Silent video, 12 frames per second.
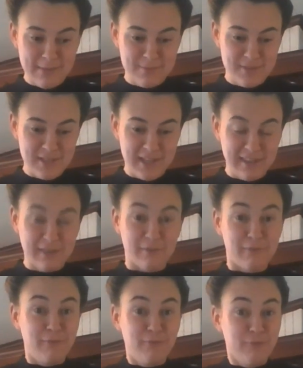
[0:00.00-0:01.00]
And I'm sitting
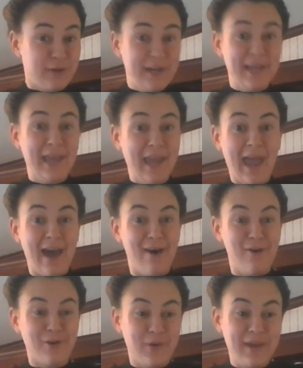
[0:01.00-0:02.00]
there freaking
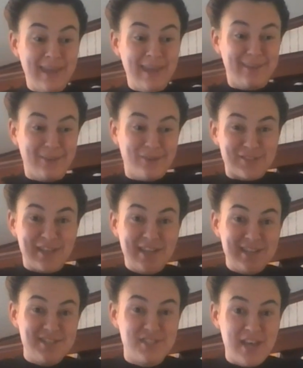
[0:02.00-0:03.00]
out, going, It looks
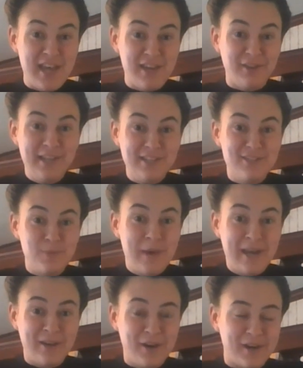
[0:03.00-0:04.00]
like a cycling
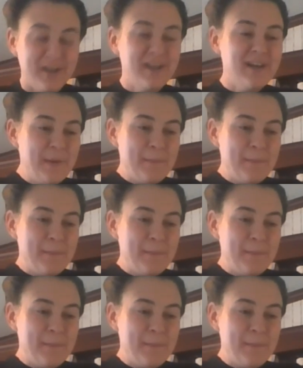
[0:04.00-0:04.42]
sweater.